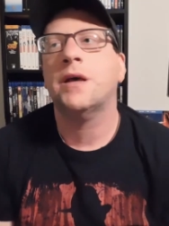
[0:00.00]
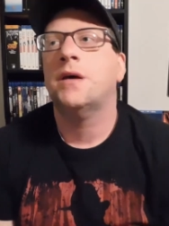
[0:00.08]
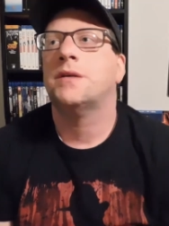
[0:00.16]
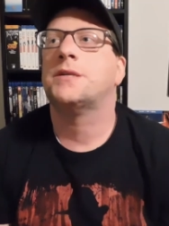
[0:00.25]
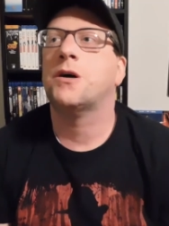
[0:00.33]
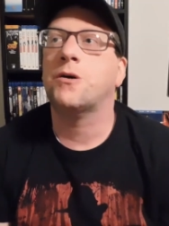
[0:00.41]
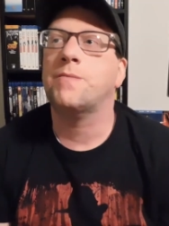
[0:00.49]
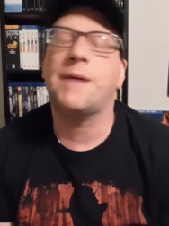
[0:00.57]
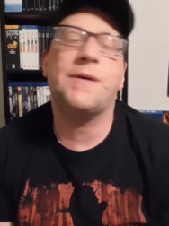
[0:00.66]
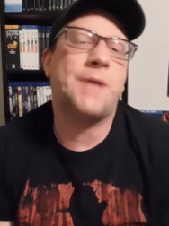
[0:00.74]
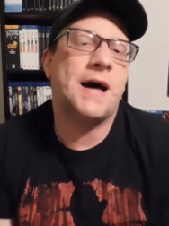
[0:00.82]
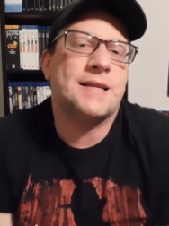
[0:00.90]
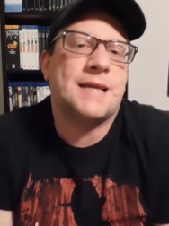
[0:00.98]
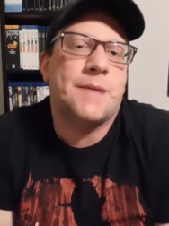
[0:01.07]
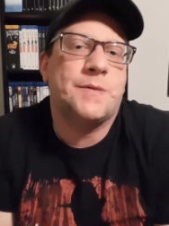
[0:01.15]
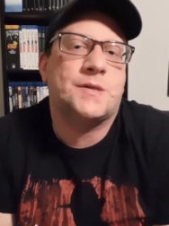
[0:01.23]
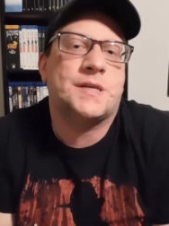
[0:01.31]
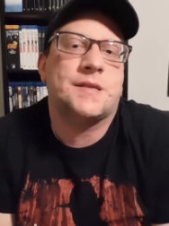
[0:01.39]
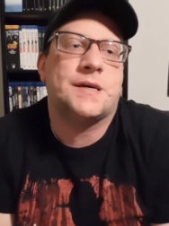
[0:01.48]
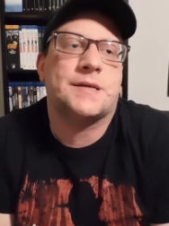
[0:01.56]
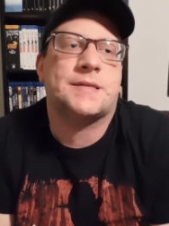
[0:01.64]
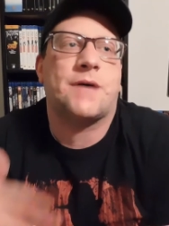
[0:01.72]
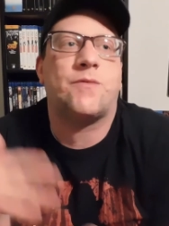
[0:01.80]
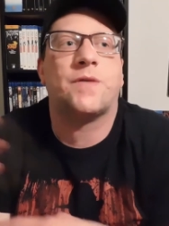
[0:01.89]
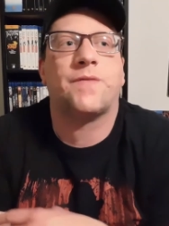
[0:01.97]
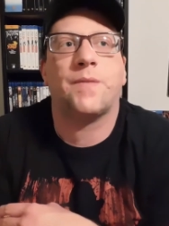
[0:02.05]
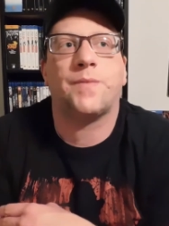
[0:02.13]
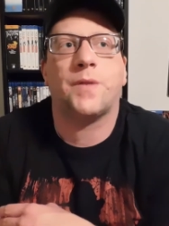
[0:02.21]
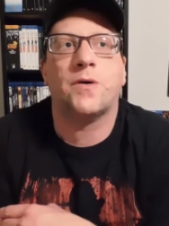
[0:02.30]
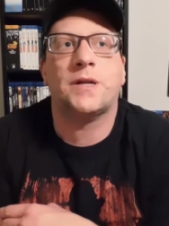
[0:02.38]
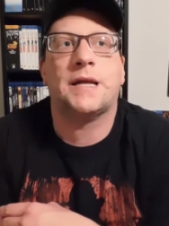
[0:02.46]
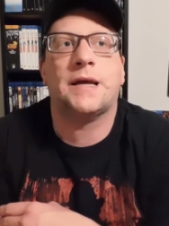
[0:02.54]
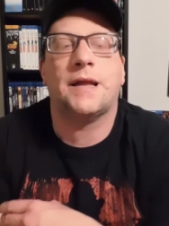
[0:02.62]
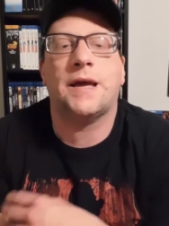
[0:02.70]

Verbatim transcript: So maybe by the time you see this, I would have uploaded it.